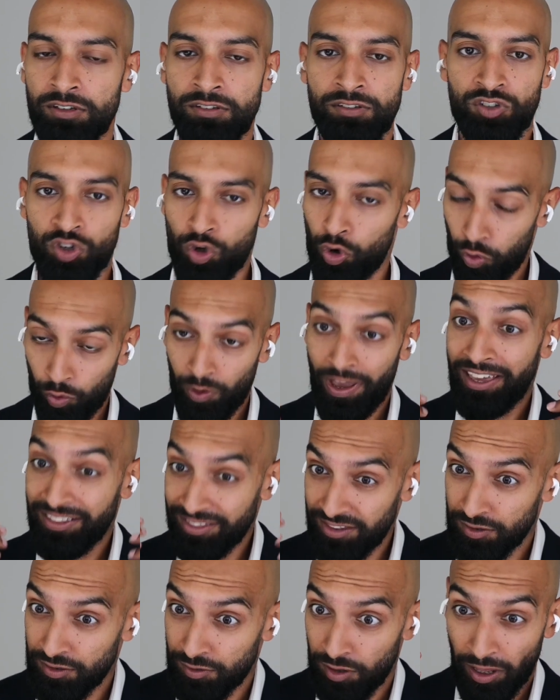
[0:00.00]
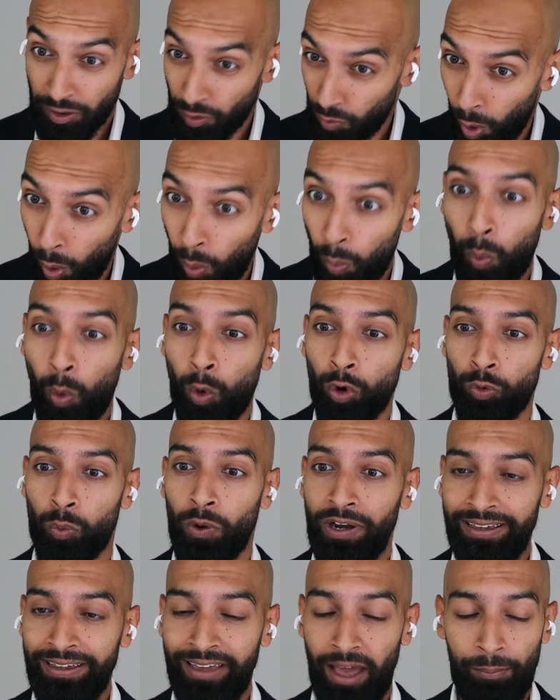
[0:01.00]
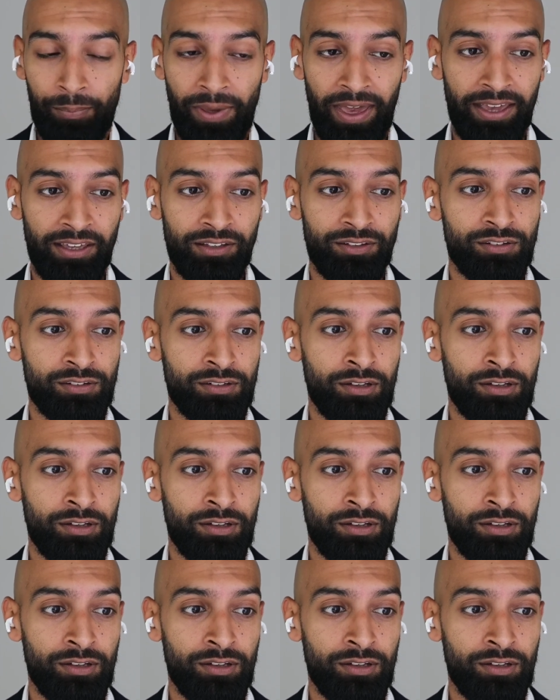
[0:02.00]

to create these like award-winning campaigns.